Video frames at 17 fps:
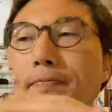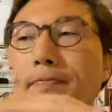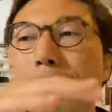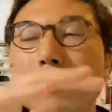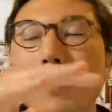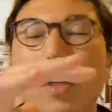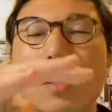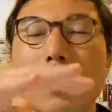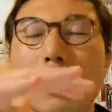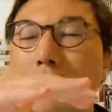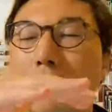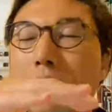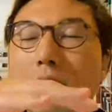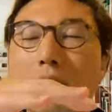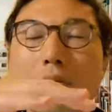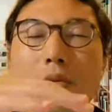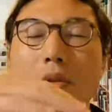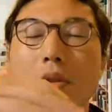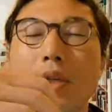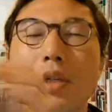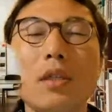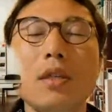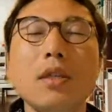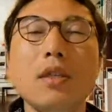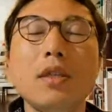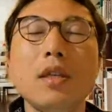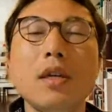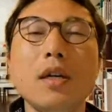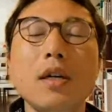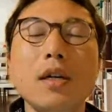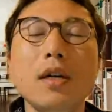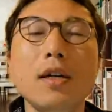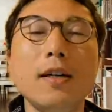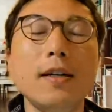you know, this is
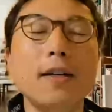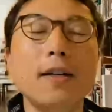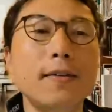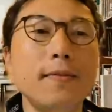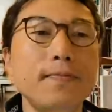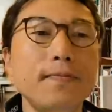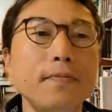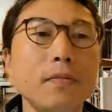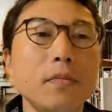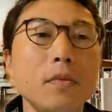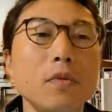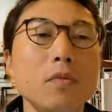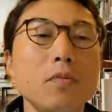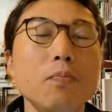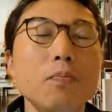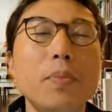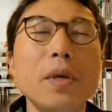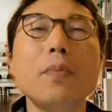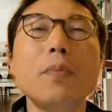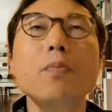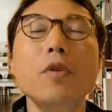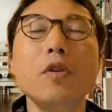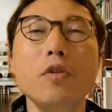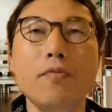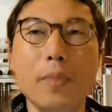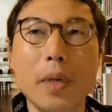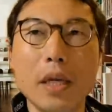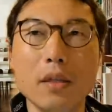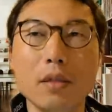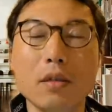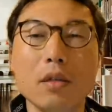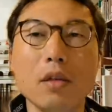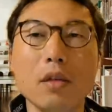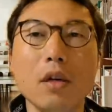the big
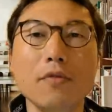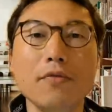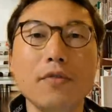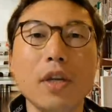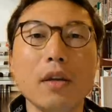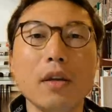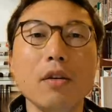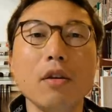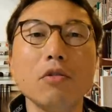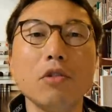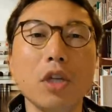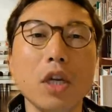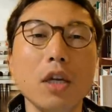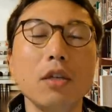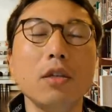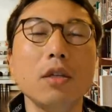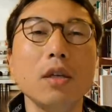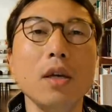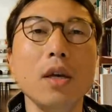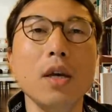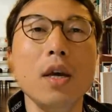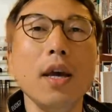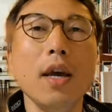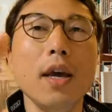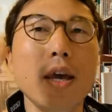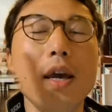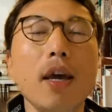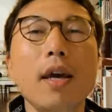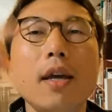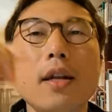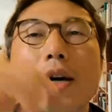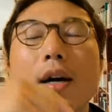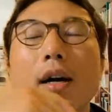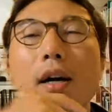movement of technical change.
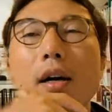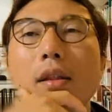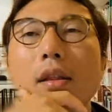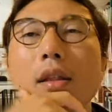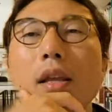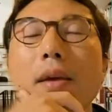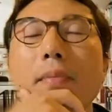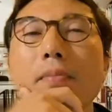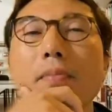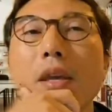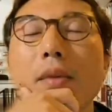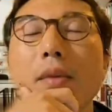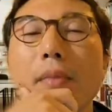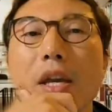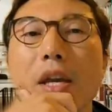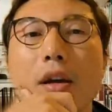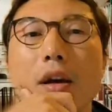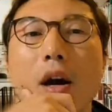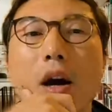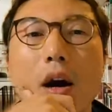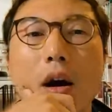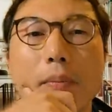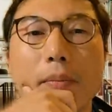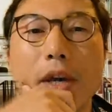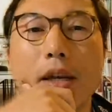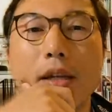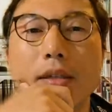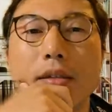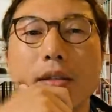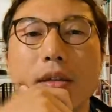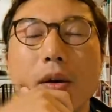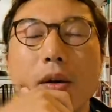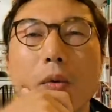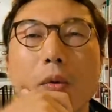And let me make a
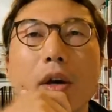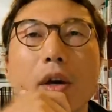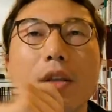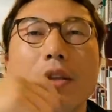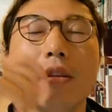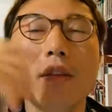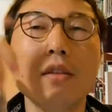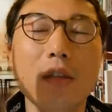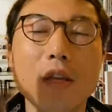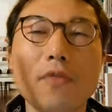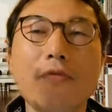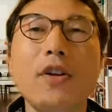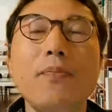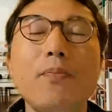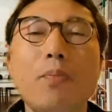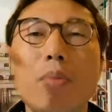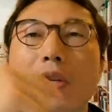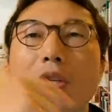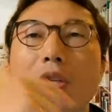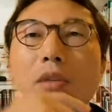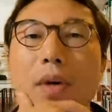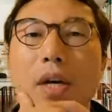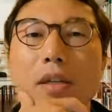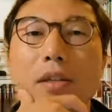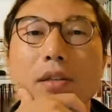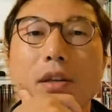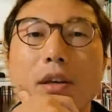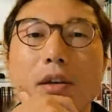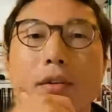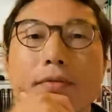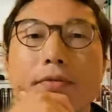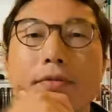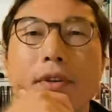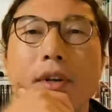comment with a different
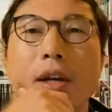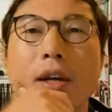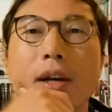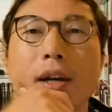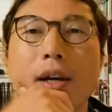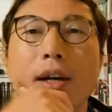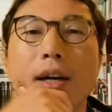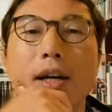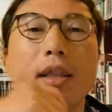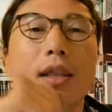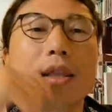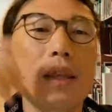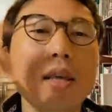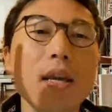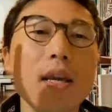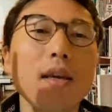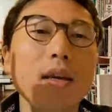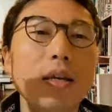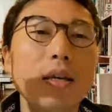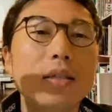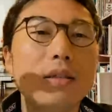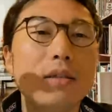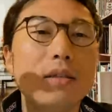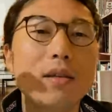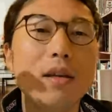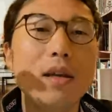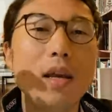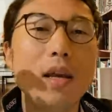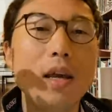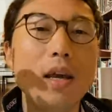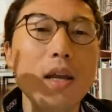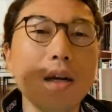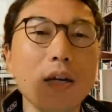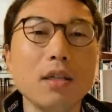perspective. I think it's
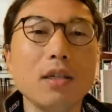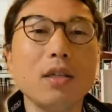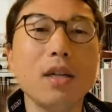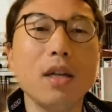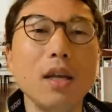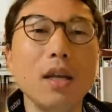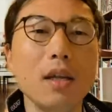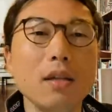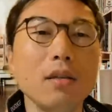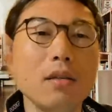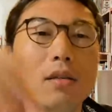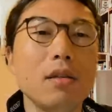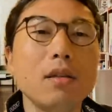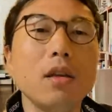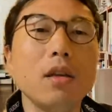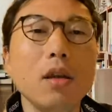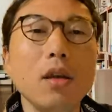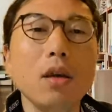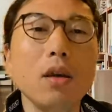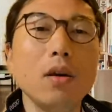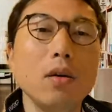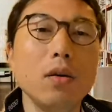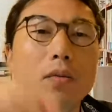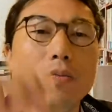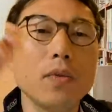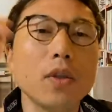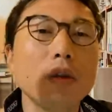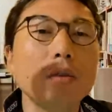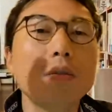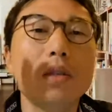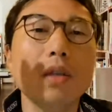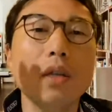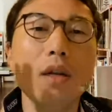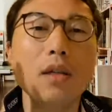interesting to
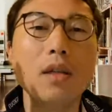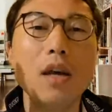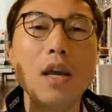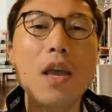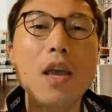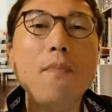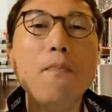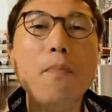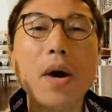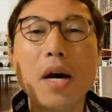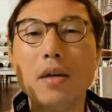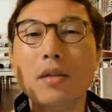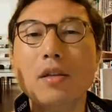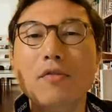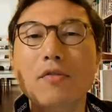consider the impact of